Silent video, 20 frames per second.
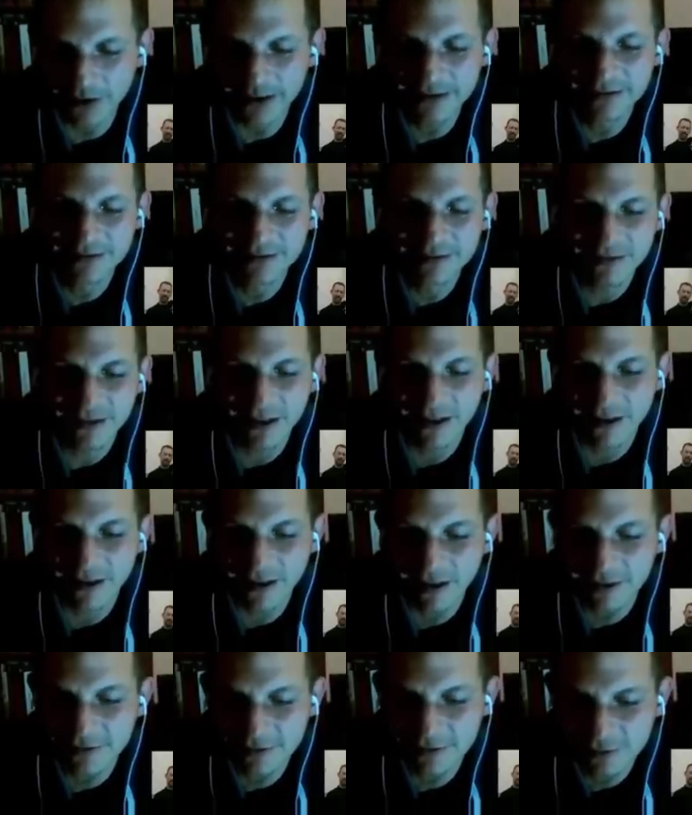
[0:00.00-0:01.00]
it
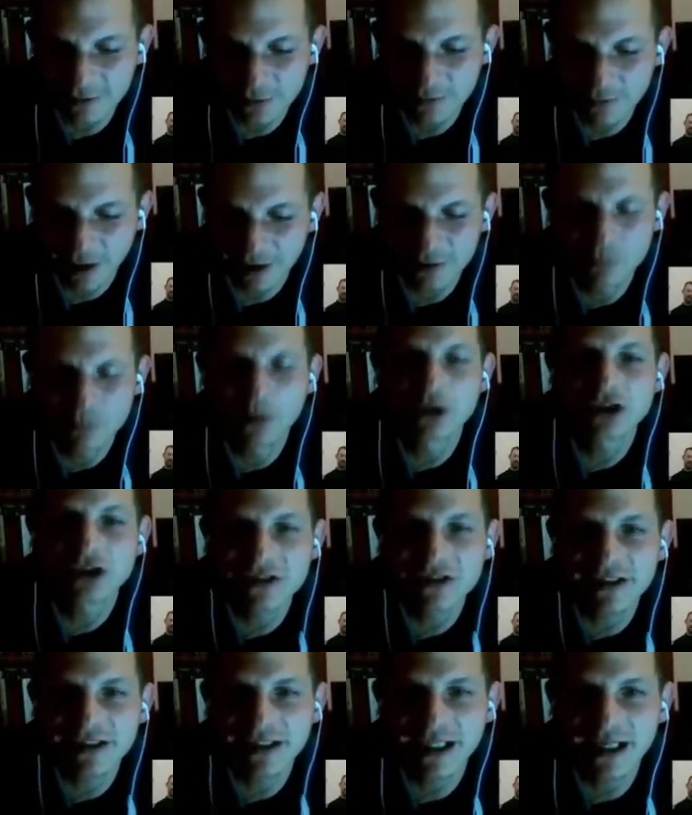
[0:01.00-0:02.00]
as much
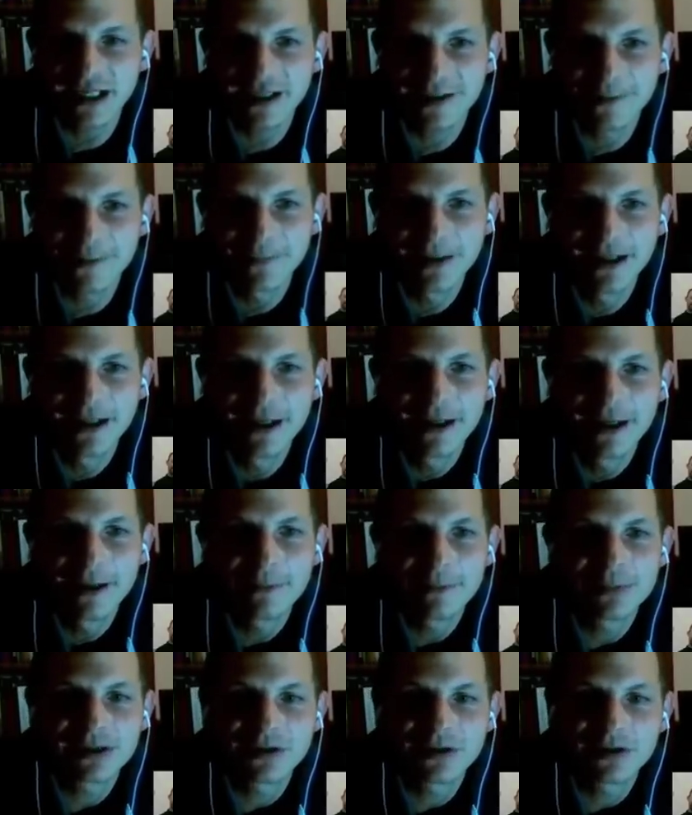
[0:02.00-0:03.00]
as I can,
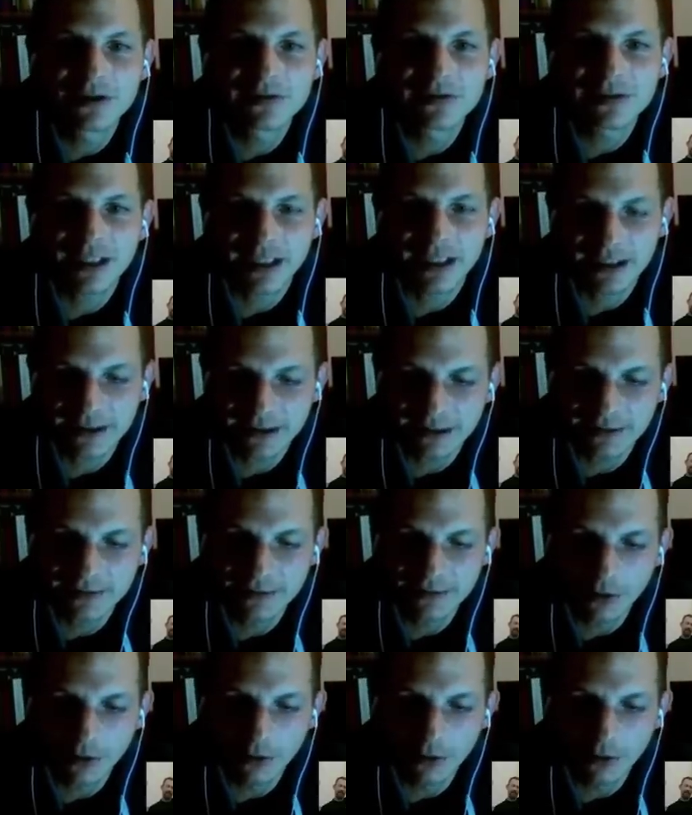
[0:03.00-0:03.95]
because I can,